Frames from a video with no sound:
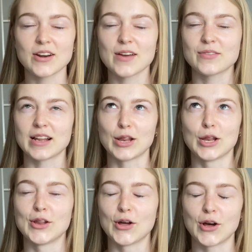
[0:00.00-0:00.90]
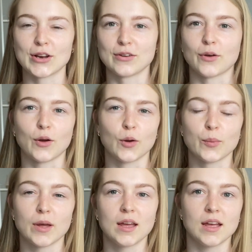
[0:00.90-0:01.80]
a lot of hope
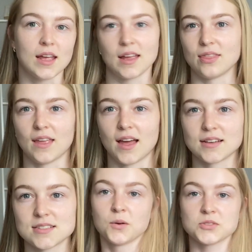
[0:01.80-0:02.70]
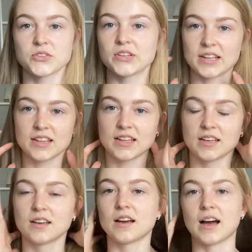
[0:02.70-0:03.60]
in that. Also, another
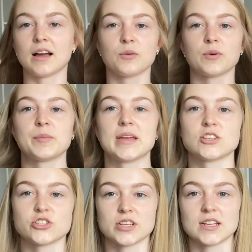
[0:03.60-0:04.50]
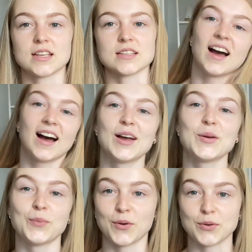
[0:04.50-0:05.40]
thing I want to mention is I
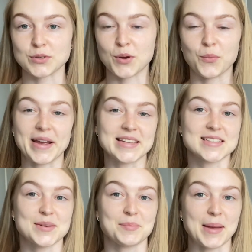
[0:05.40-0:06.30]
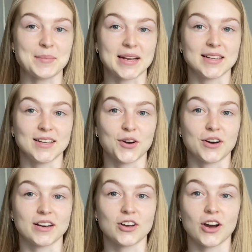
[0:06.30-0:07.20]
won't waste my money
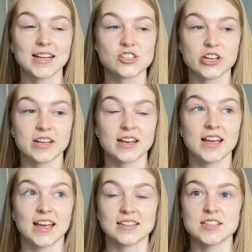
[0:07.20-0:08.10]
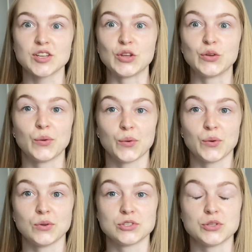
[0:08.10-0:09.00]
on collagen. It's a
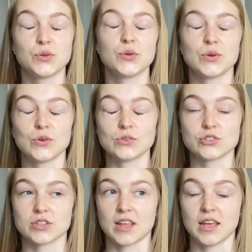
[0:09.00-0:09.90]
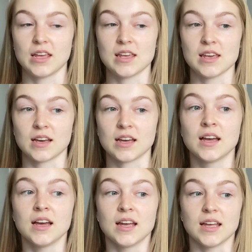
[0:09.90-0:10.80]
huge thing here
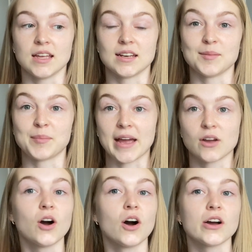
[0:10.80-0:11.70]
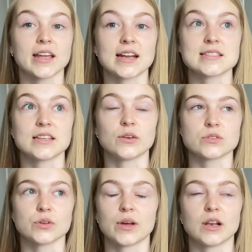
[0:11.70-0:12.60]
in Bangkok, and I see
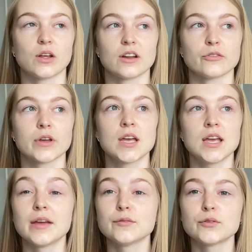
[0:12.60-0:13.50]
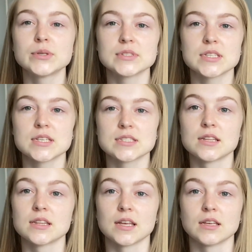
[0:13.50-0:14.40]
also a lot of influencers
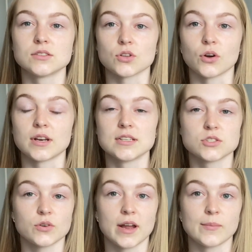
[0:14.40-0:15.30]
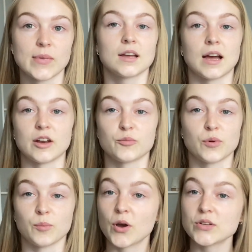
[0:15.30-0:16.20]
and things on Instagram kind of
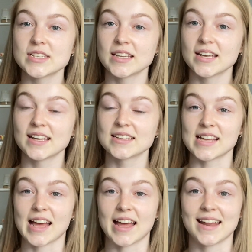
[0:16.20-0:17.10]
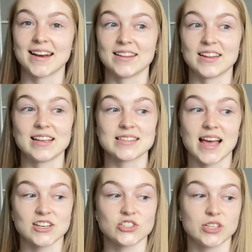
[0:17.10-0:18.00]
promoting it, and there's
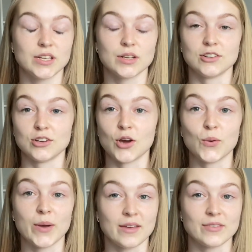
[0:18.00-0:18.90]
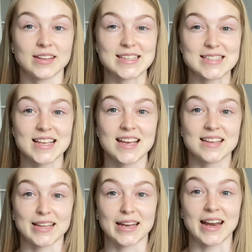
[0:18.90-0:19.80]
actually no evidence
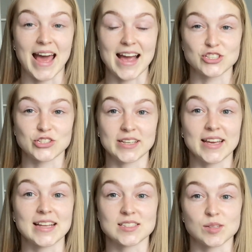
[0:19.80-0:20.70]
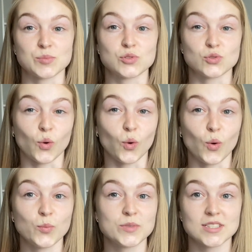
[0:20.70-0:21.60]
that it actually gets
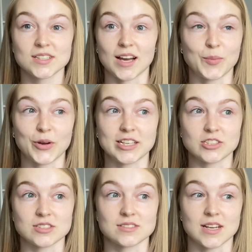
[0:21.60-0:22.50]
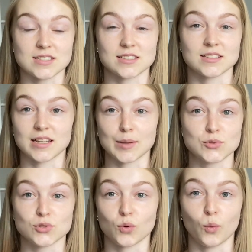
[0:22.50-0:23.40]
absorbed. Our body just doesn't
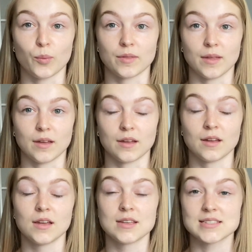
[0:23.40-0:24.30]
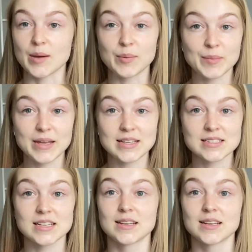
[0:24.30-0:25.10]
absorb the supplement.